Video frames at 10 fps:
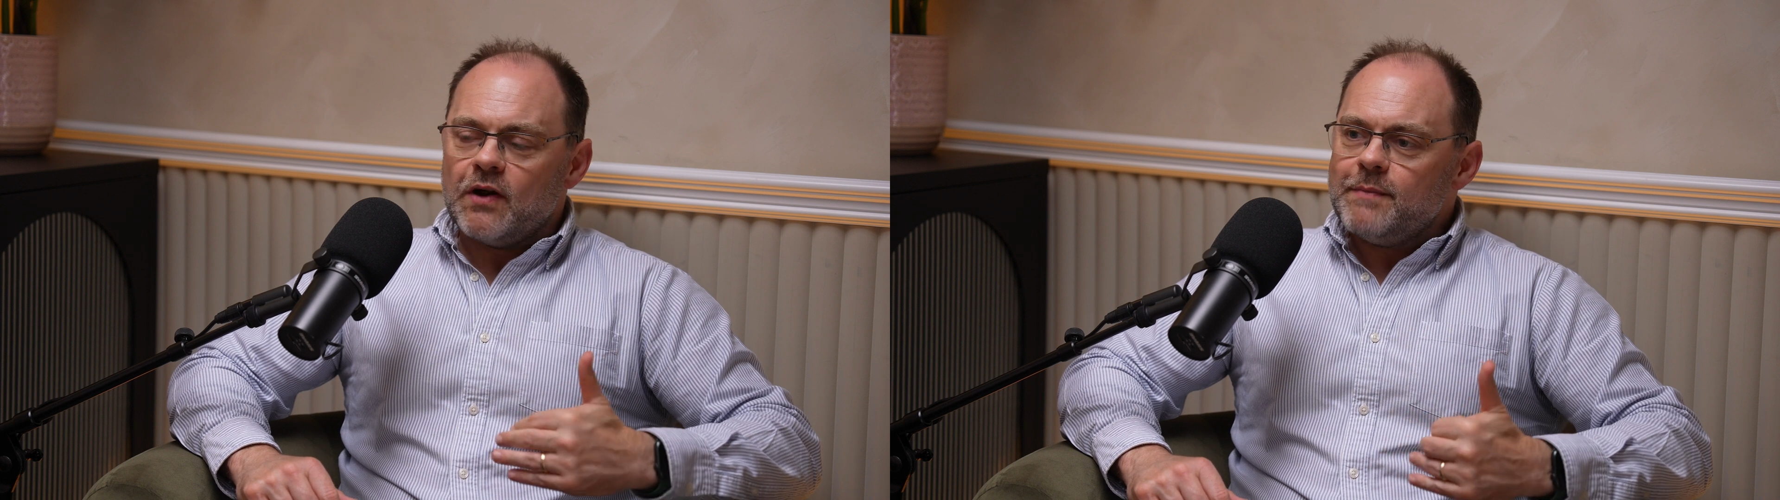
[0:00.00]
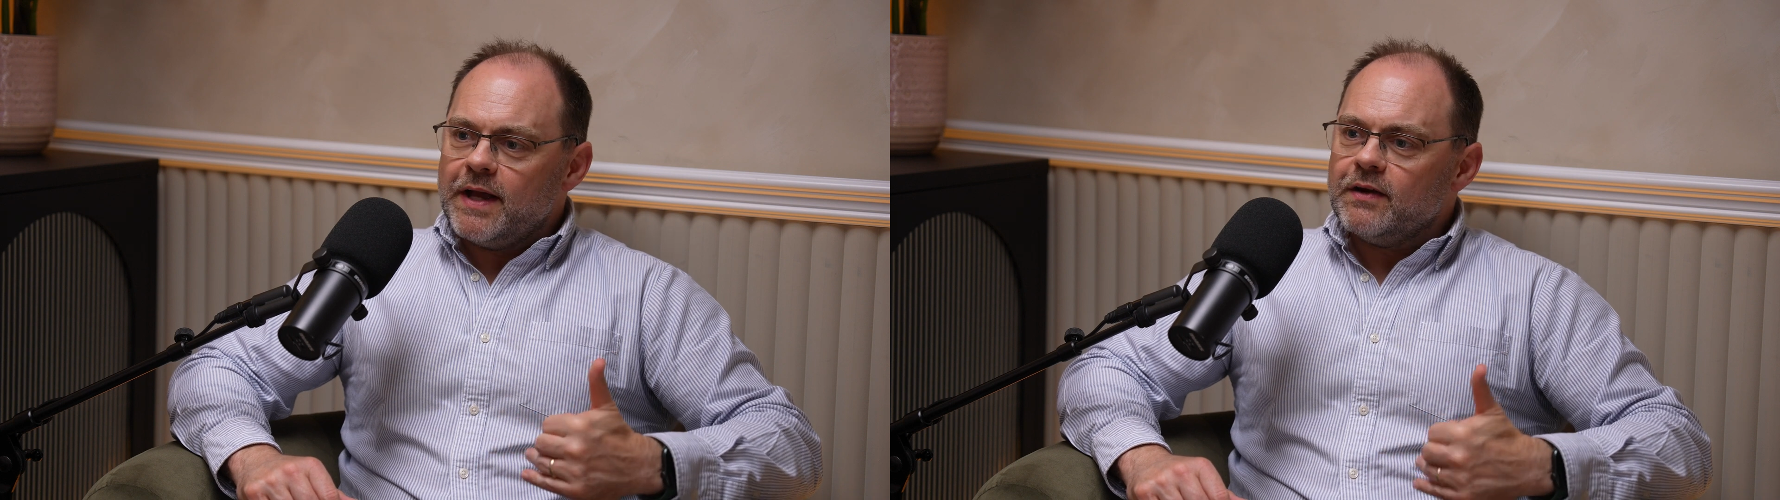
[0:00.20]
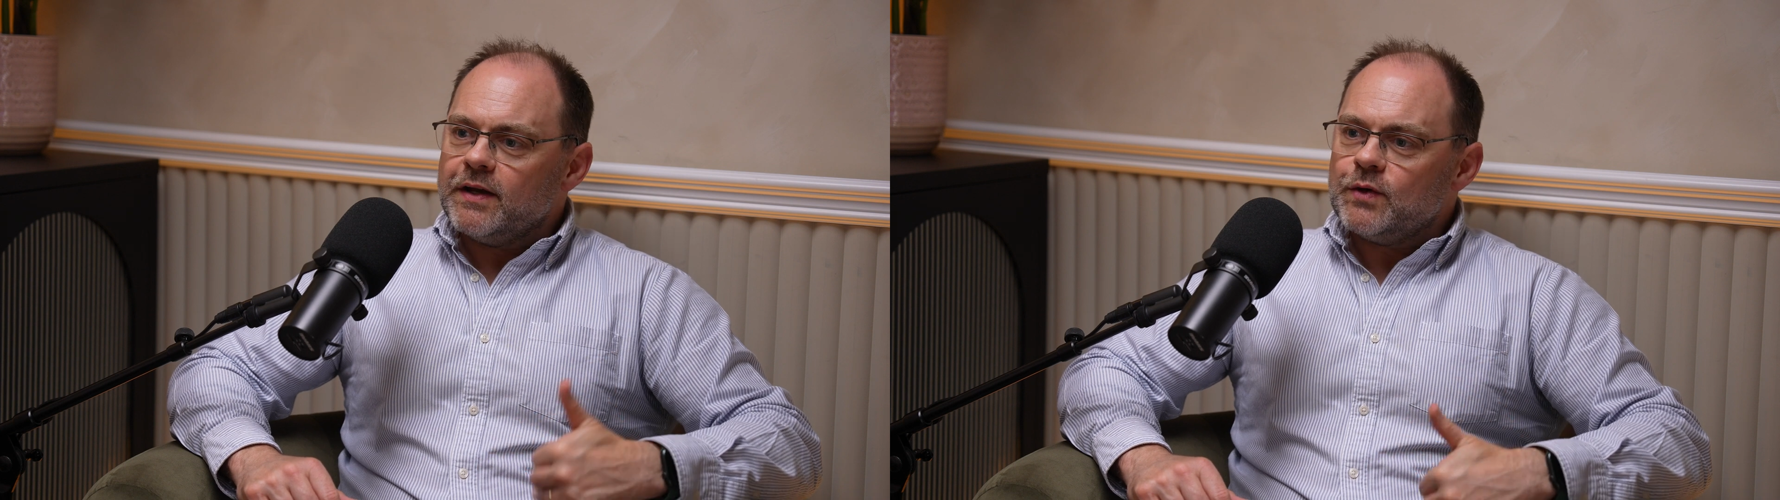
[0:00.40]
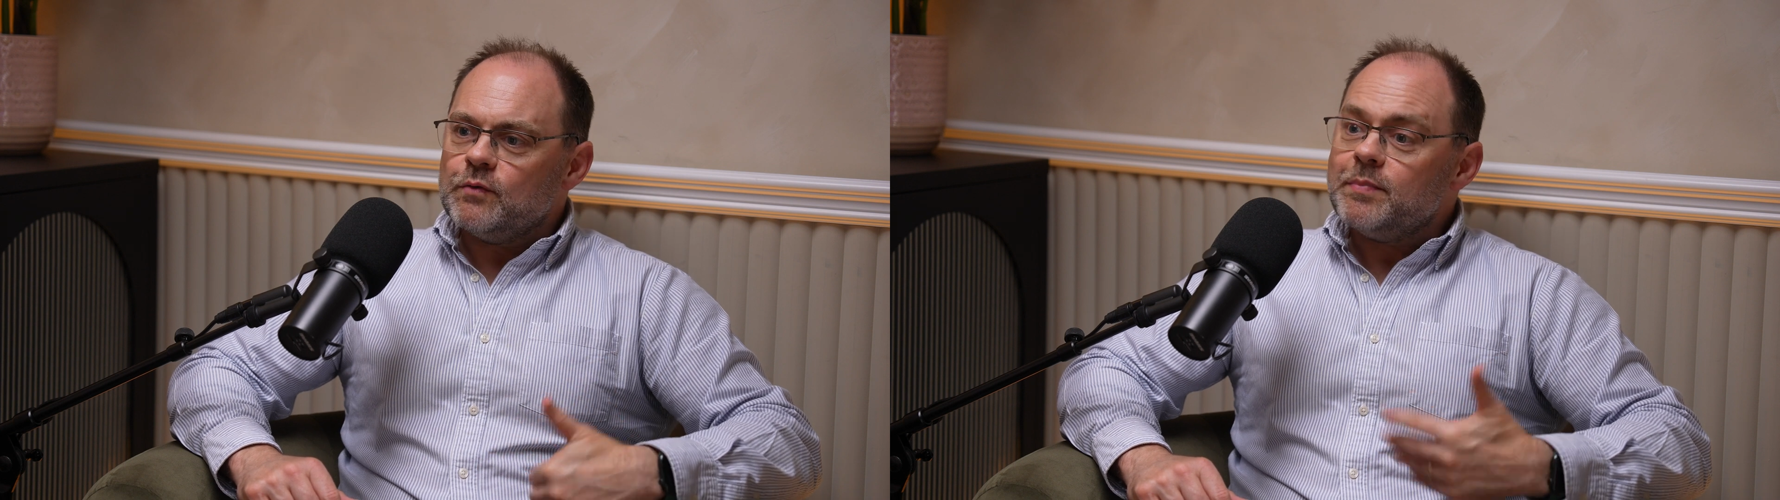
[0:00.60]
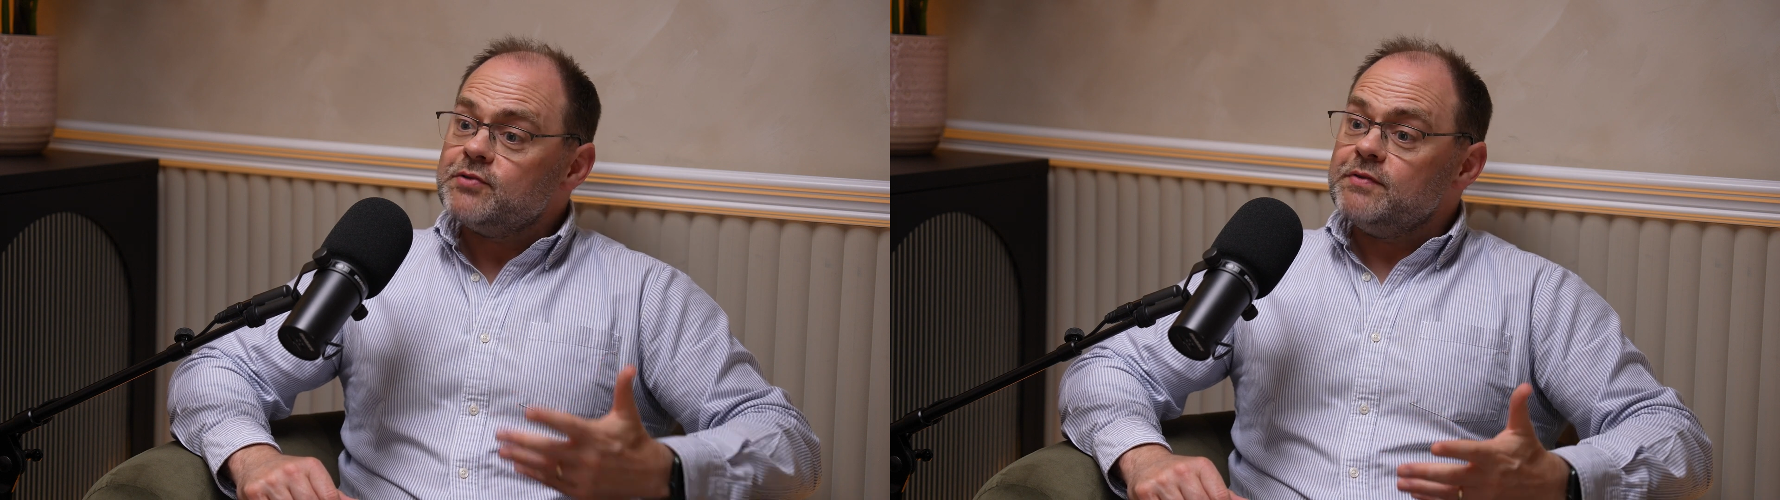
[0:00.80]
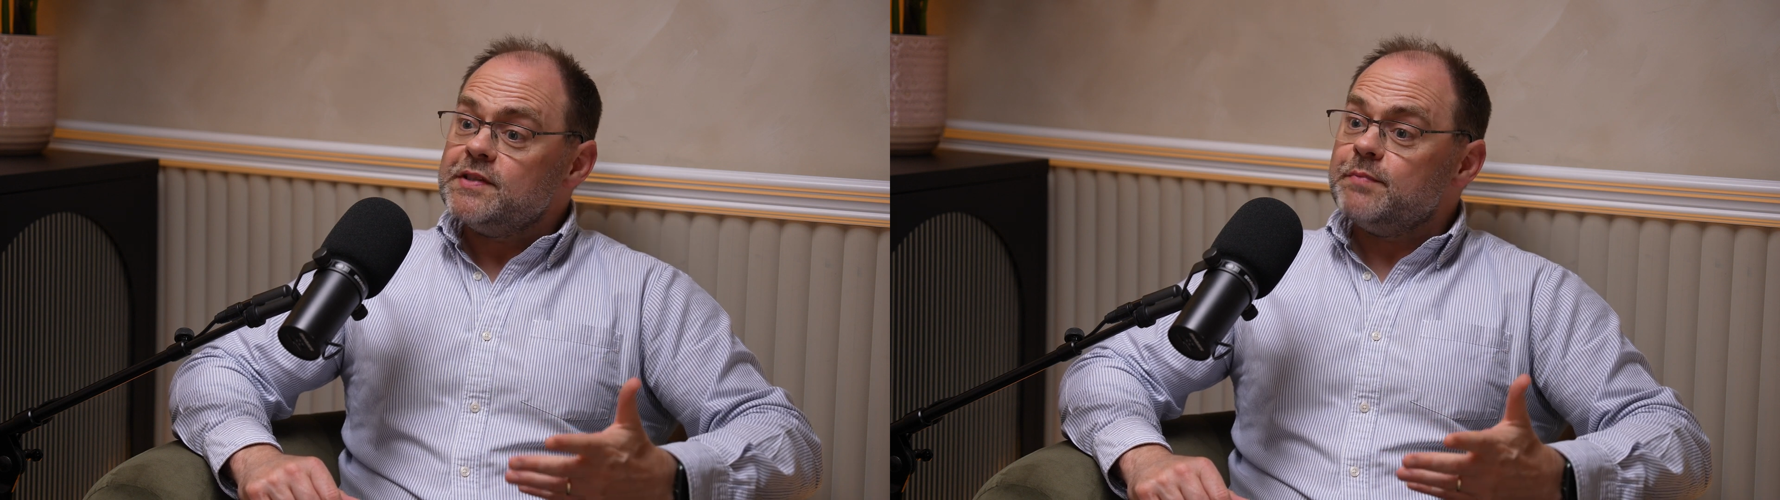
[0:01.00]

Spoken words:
I met a guy called Patrice